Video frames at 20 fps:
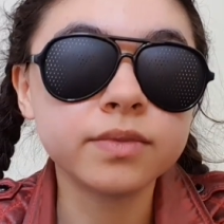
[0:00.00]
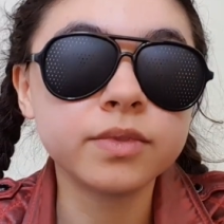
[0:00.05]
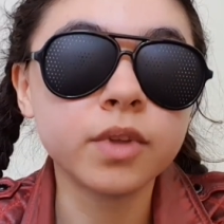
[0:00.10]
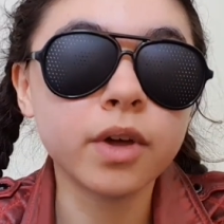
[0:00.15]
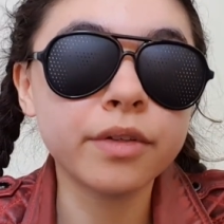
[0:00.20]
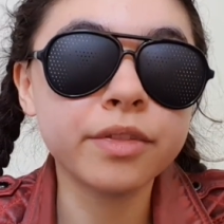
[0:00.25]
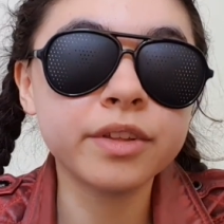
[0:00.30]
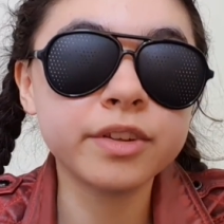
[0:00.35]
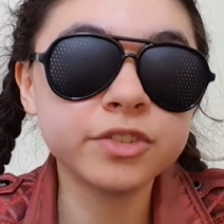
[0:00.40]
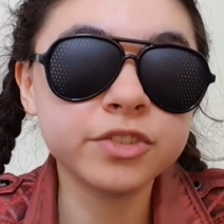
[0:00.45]

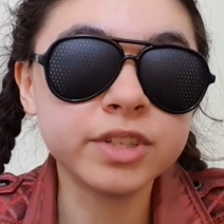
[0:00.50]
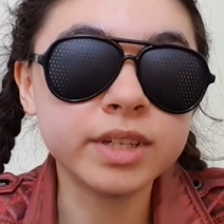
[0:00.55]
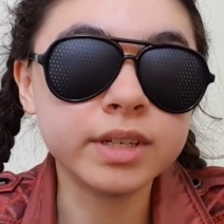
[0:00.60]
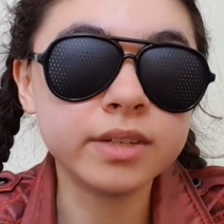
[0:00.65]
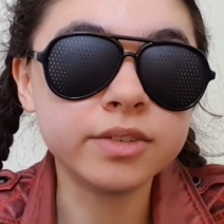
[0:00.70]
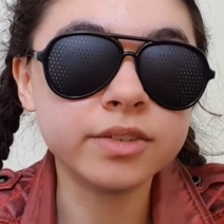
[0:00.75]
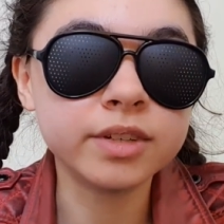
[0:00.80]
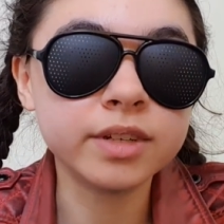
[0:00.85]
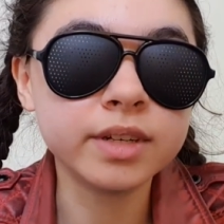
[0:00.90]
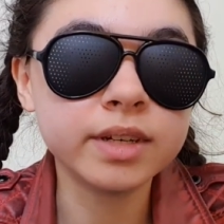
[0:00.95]
Nothing's
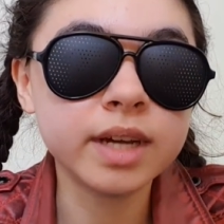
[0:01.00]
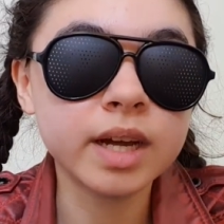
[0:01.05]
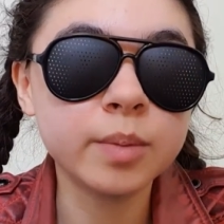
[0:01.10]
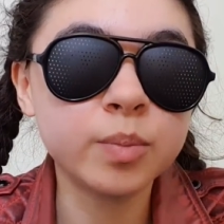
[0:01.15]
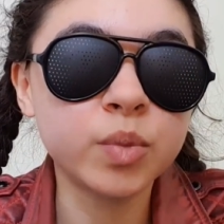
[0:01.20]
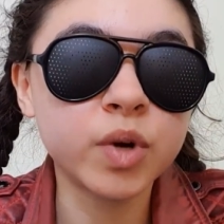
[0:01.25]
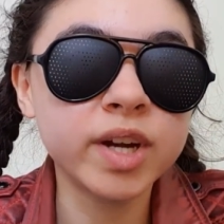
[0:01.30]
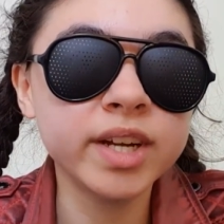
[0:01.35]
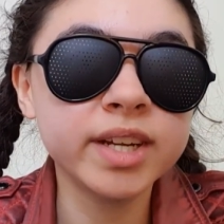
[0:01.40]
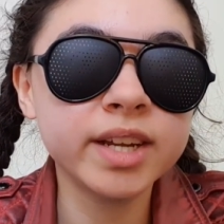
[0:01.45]
easy,
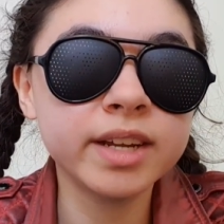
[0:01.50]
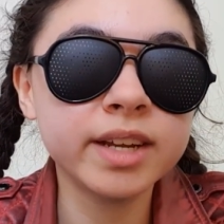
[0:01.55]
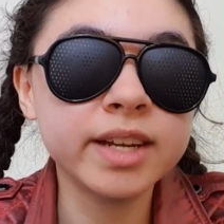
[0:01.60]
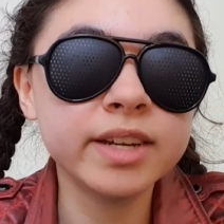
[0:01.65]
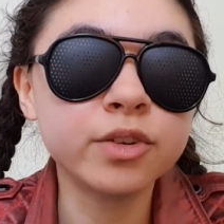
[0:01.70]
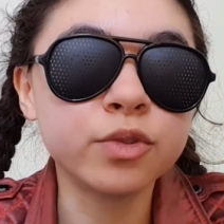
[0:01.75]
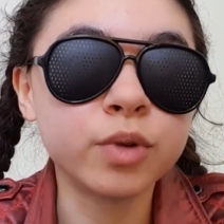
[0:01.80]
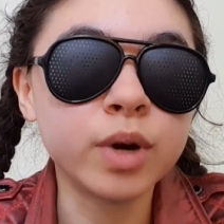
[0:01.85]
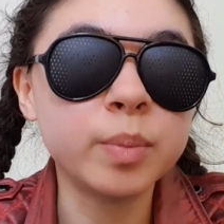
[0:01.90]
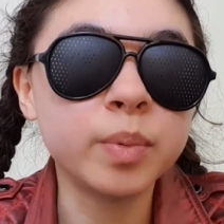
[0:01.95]
and breaking a
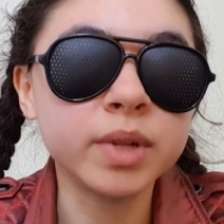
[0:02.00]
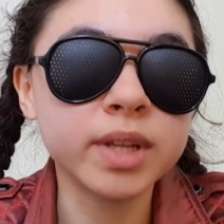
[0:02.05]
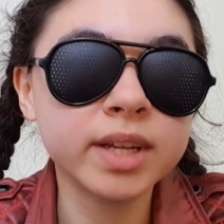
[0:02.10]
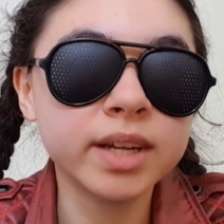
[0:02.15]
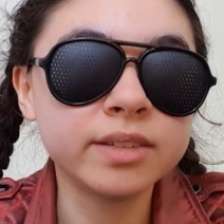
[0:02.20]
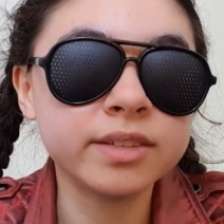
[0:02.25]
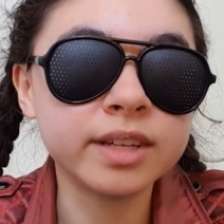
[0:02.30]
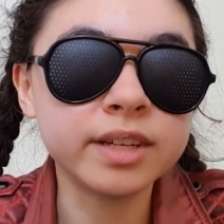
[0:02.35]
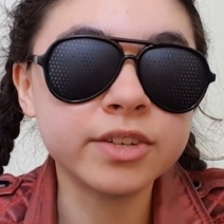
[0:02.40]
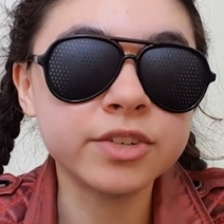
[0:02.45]

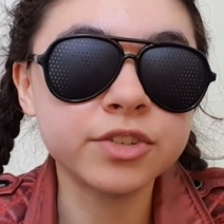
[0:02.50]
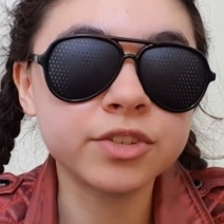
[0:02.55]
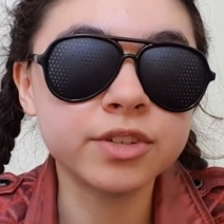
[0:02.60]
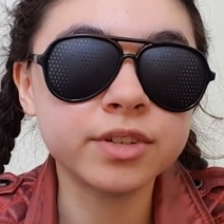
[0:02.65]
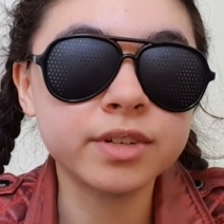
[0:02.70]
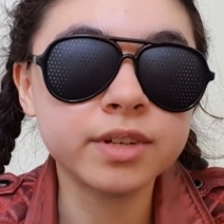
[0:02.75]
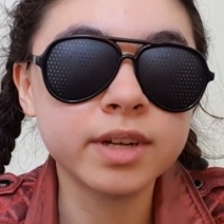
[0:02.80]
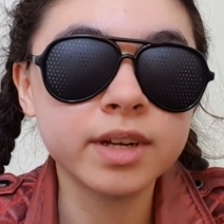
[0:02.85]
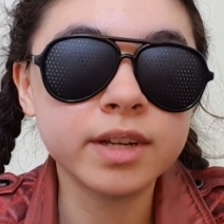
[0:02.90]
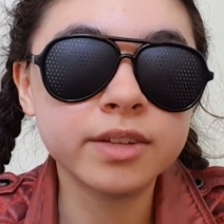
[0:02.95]
crippling
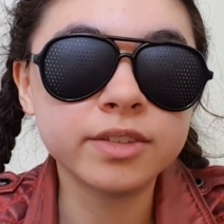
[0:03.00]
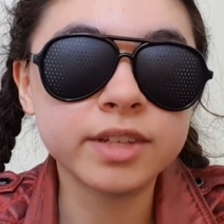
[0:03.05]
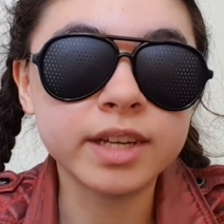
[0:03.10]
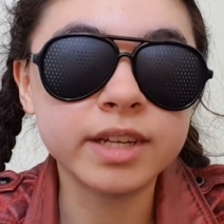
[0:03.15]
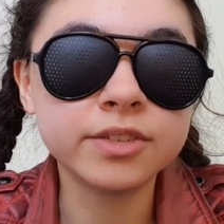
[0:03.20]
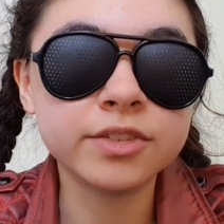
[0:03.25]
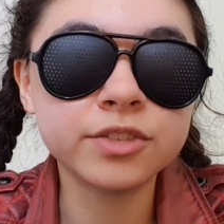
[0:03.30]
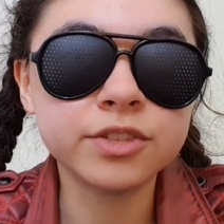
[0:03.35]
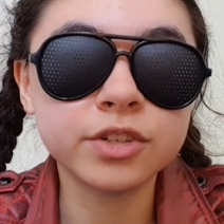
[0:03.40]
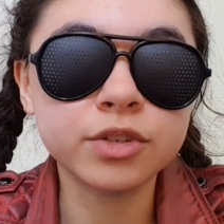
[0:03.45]
addiction to
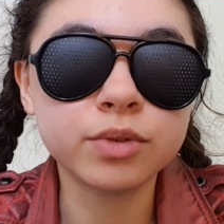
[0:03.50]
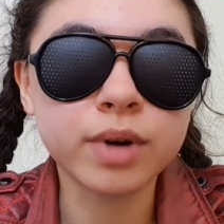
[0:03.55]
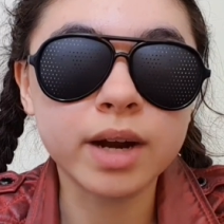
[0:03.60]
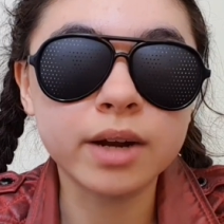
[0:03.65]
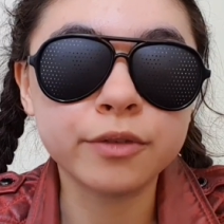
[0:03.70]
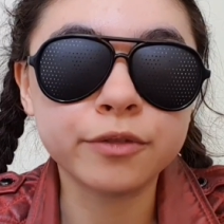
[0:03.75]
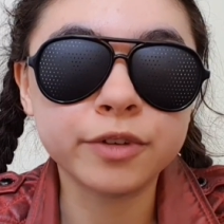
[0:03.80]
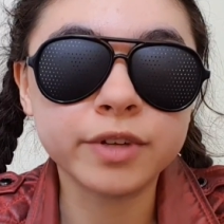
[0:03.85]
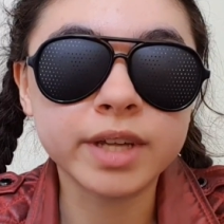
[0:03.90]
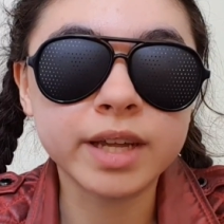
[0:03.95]
instant
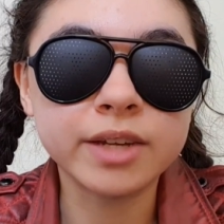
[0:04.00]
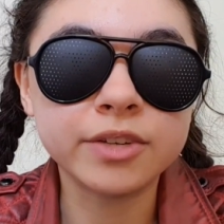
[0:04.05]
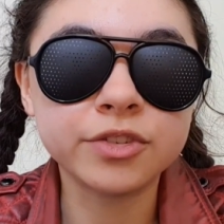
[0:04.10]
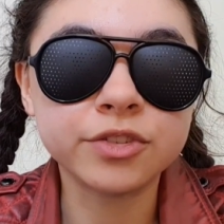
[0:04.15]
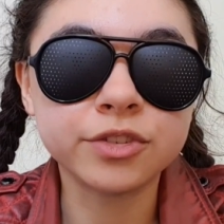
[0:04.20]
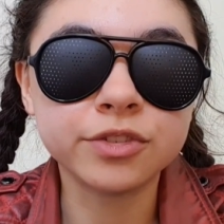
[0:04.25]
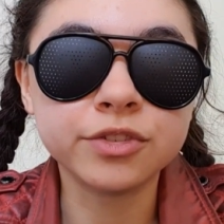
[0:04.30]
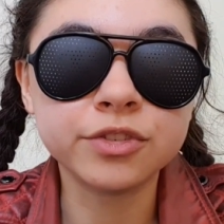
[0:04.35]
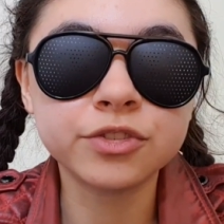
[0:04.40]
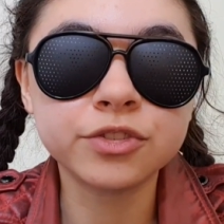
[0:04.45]

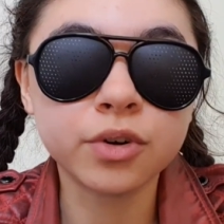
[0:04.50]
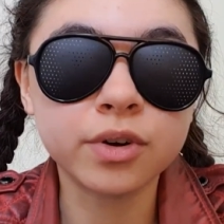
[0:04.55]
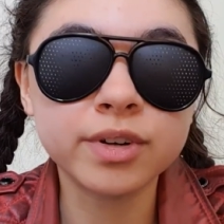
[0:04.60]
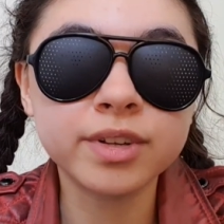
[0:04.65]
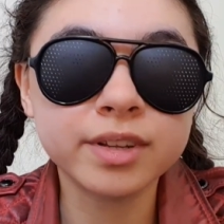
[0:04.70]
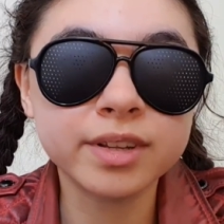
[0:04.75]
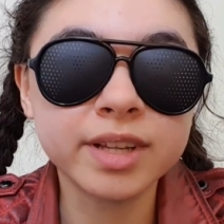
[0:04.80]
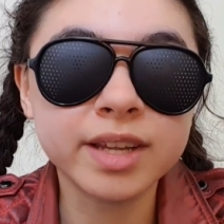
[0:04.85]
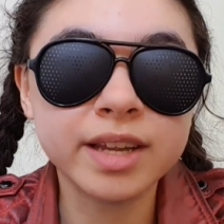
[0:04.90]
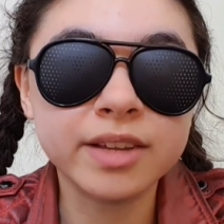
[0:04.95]
gratification
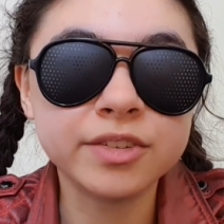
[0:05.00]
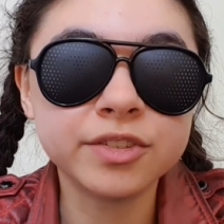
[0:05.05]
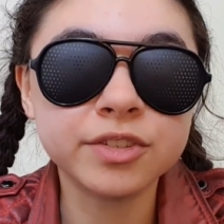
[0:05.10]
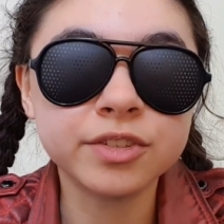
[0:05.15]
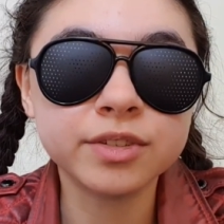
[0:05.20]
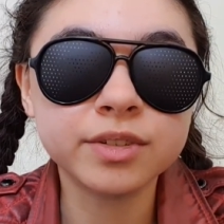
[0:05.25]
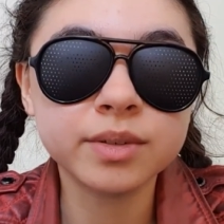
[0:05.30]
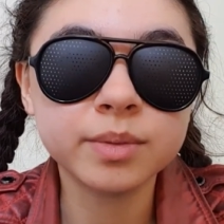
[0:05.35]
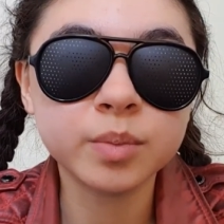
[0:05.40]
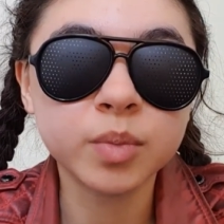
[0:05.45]
certainly
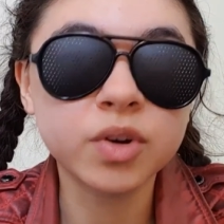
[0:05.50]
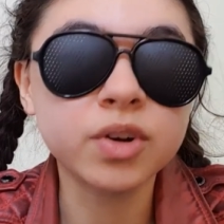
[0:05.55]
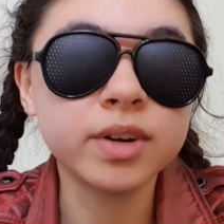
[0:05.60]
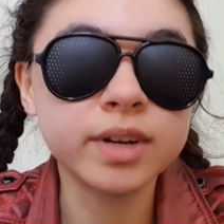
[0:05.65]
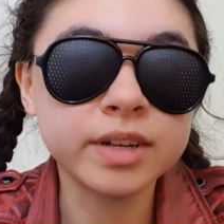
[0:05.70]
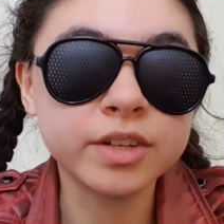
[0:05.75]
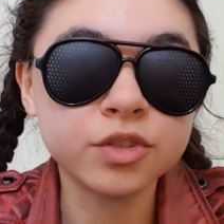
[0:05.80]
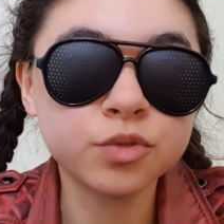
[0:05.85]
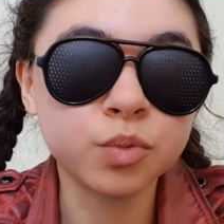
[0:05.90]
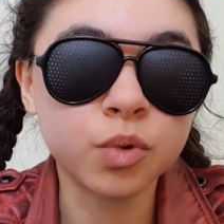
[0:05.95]
isn't, but
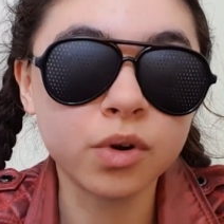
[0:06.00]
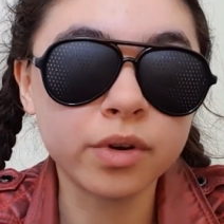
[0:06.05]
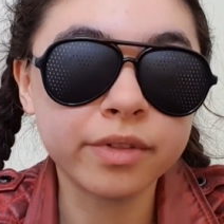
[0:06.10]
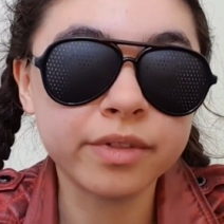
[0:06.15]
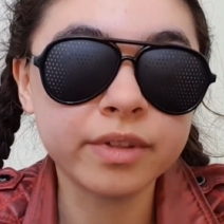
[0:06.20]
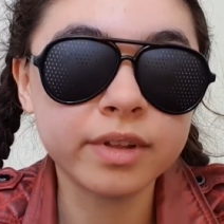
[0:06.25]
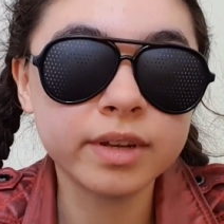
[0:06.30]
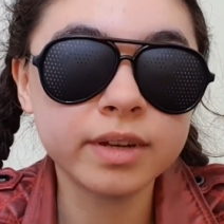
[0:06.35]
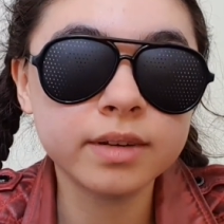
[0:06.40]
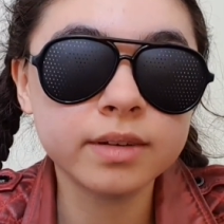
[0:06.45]
it is
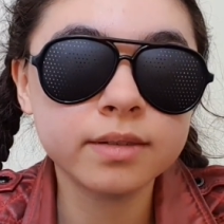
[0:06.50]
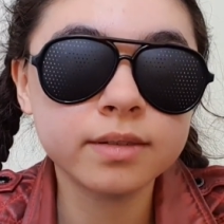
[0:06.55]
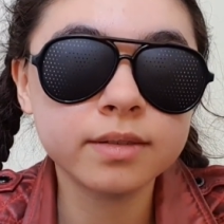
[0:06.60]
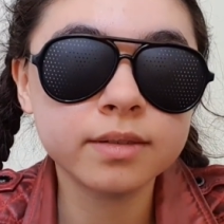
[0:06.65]
worth it.